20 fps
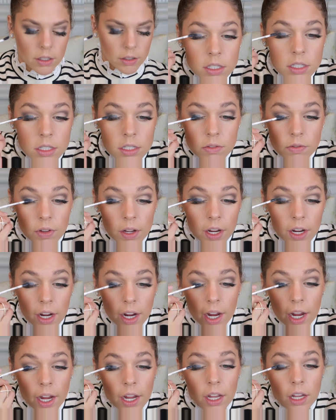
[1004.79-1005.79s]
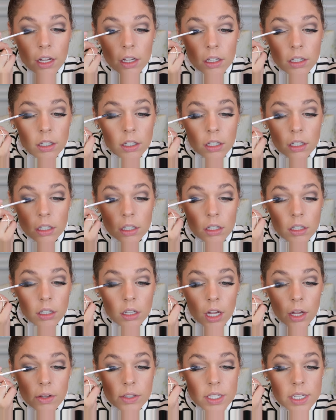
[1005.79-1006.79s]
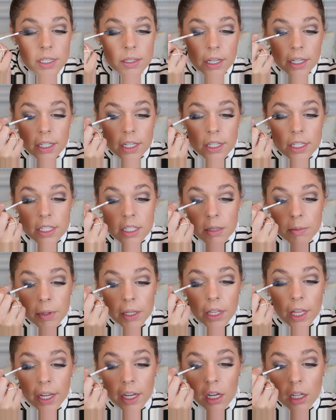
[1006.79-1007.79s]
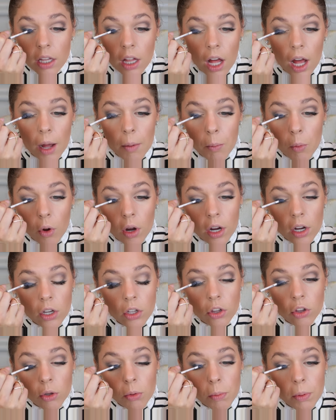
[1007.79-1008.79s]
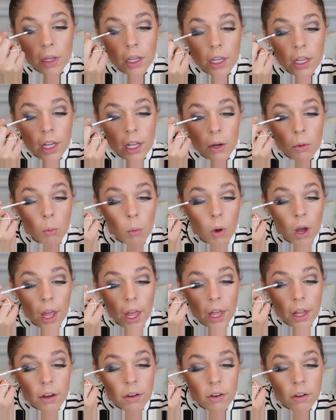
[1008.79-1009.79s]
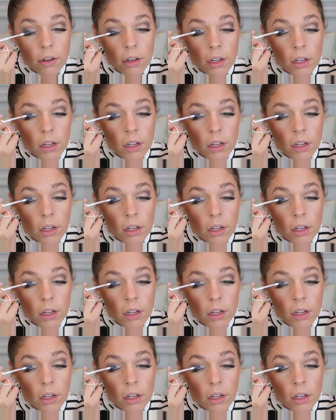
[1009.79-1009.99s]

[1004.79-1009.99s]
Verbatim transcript: It's very, I was expecting this to be like a lot more gloopy and wet.